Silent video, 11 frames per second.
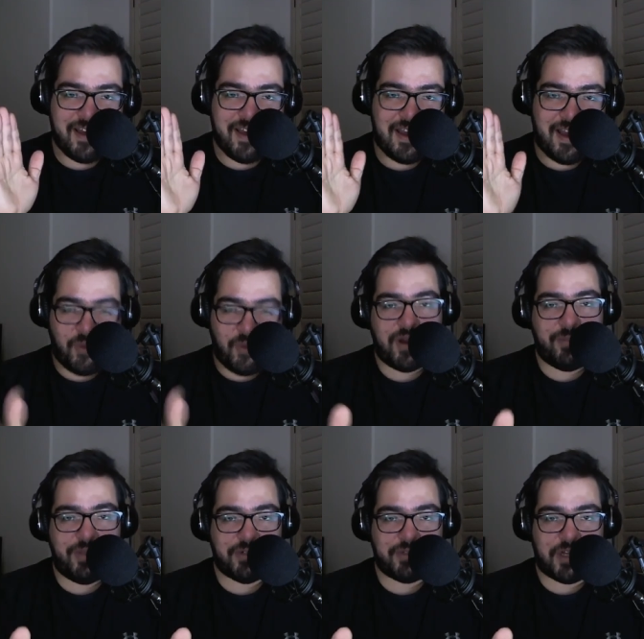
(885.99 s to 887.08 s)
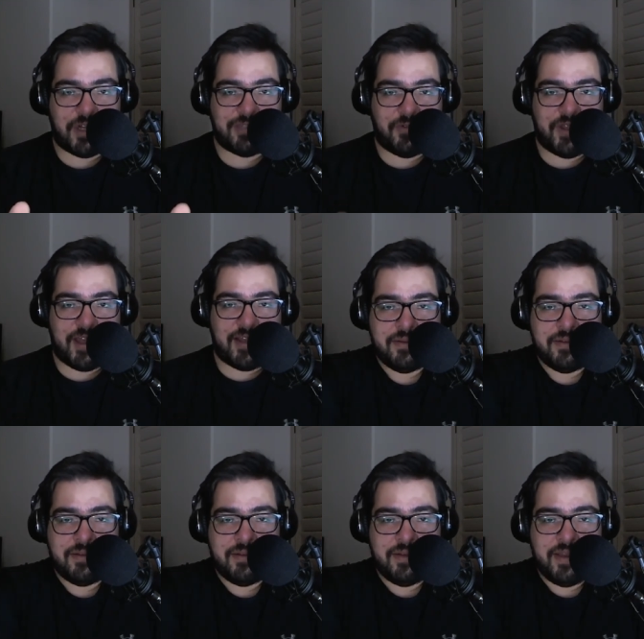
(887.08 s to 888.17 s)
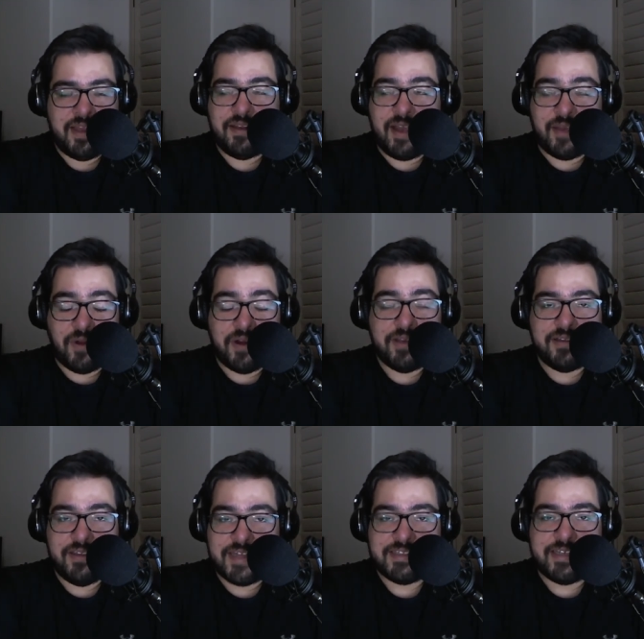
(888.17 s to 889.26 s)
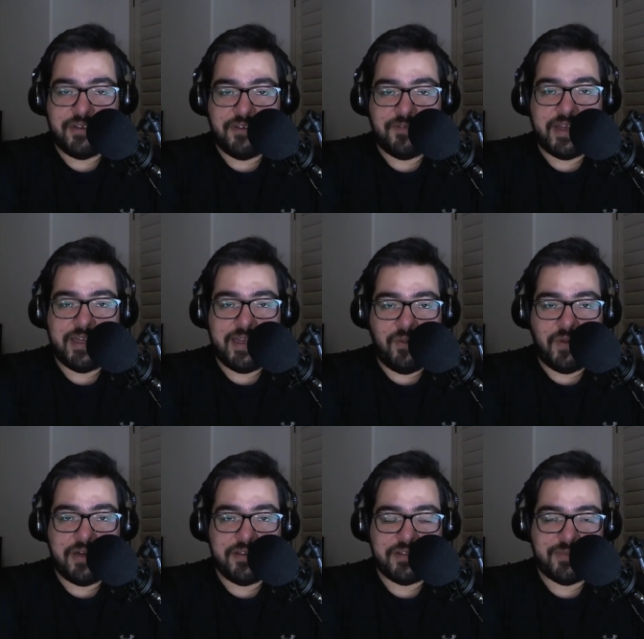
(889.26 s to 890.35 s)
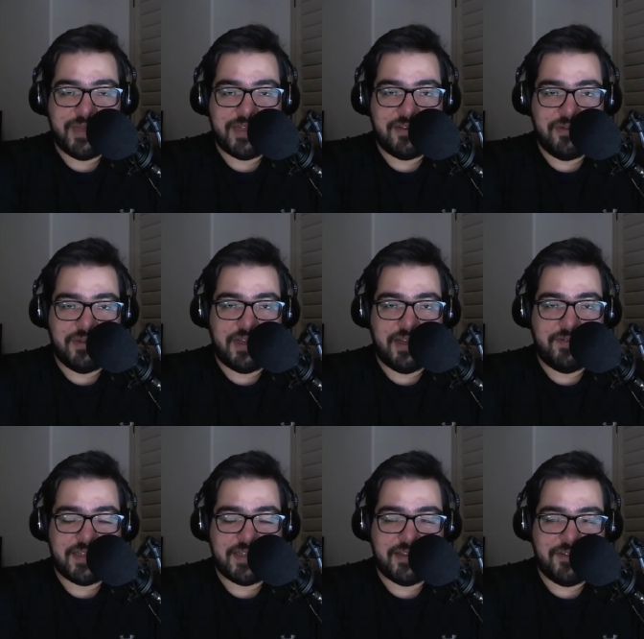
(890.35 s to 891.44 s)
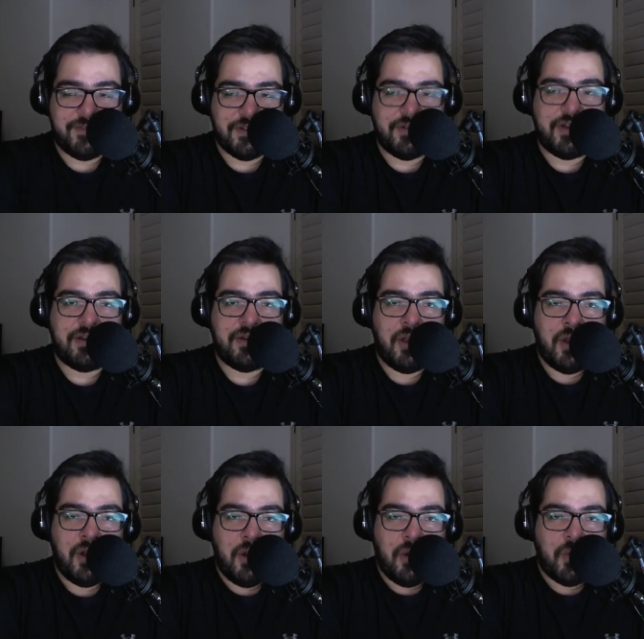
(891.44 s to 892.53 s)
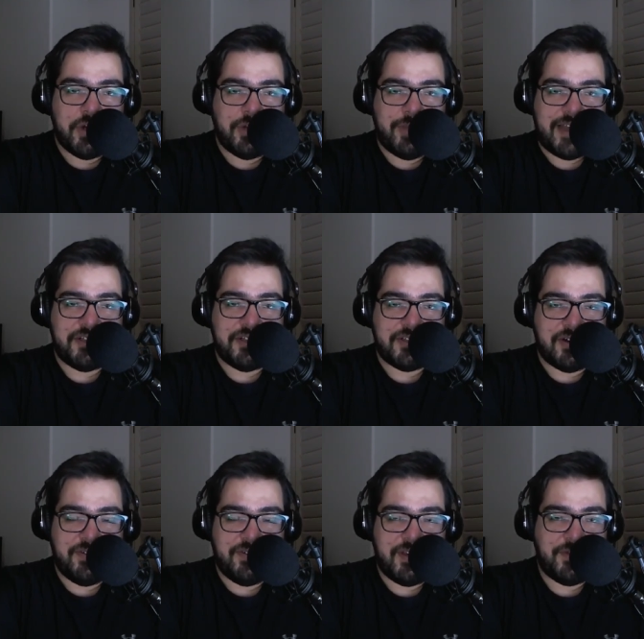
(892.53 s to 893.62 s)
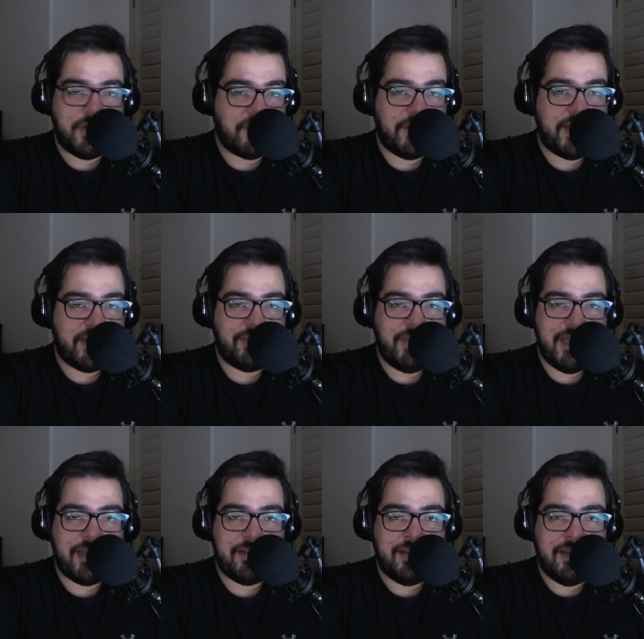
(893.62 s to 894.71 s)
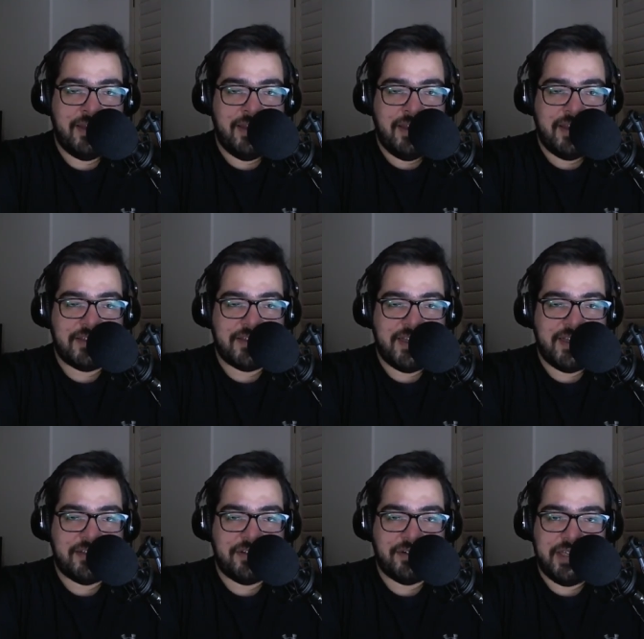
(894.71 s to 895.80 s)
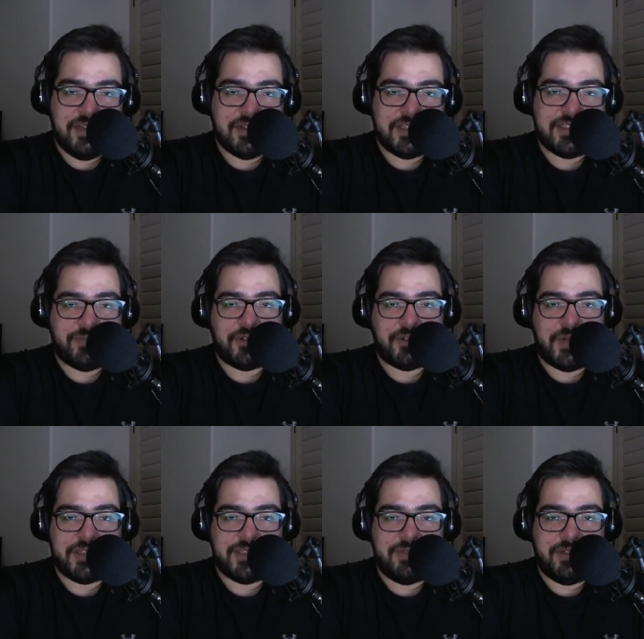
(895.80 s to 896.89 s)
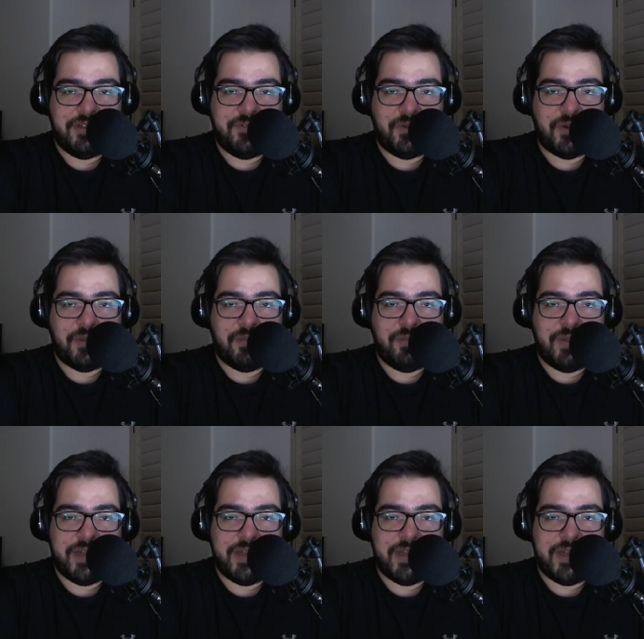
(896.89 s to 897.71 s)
I want to be responsible for that. And ironically, that's how you find out what it is you're meant to do in life, and that's how you figure out where your passions are, even if you're afraid to admit it, is the things that you're eager to accept responsibility for, but